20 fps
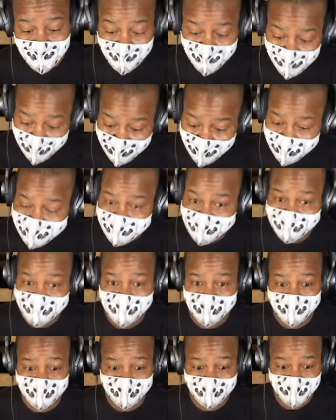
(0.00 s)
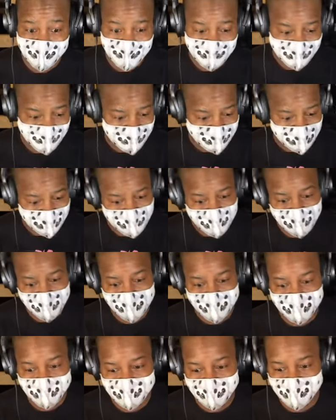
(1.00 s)
But as I said, Nancy
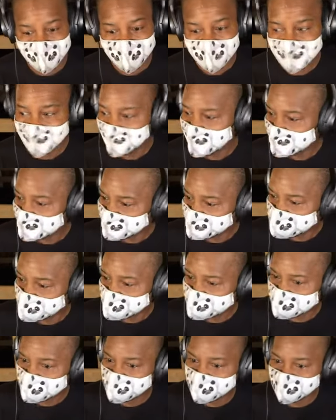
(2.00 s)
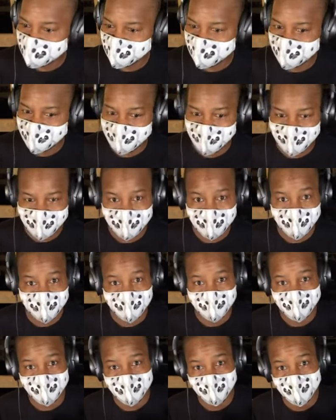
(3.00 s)
Pelosi, Chuck Schumer, and the
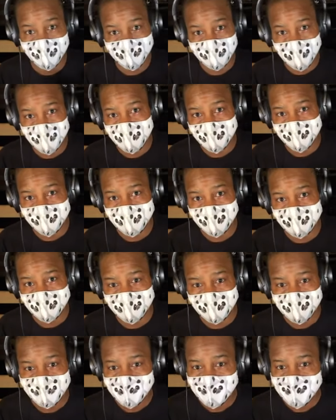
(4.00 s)
Republicans